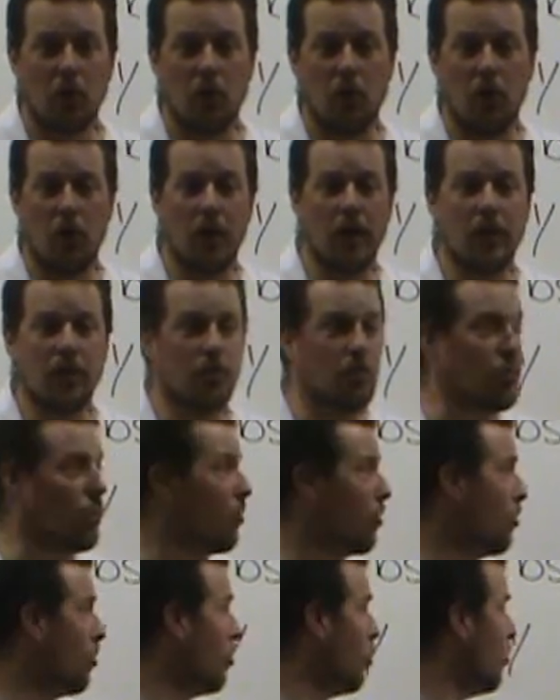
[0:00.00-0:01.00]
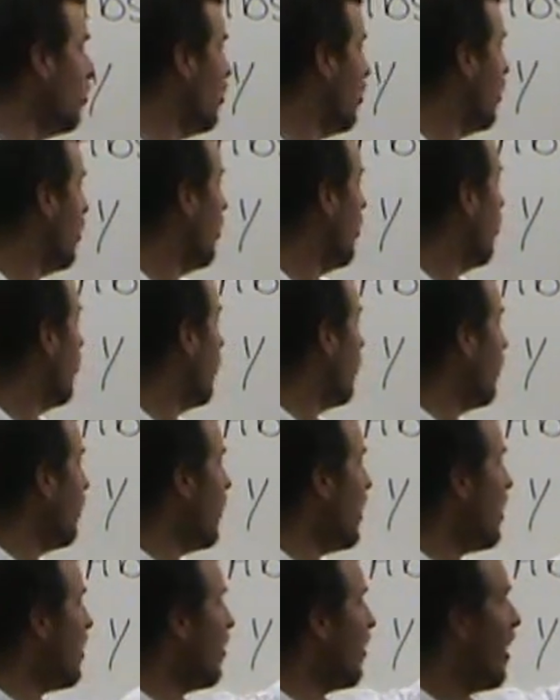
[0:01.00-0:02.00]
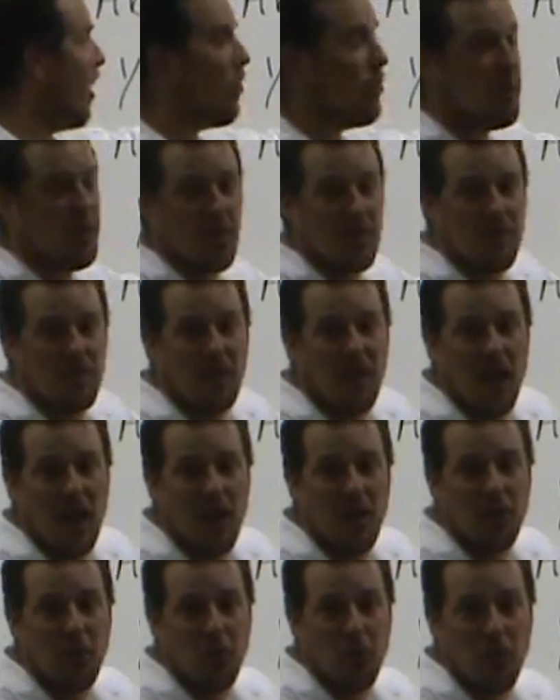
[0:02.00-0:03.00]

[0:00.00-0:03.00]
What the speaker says: going to figure out this value.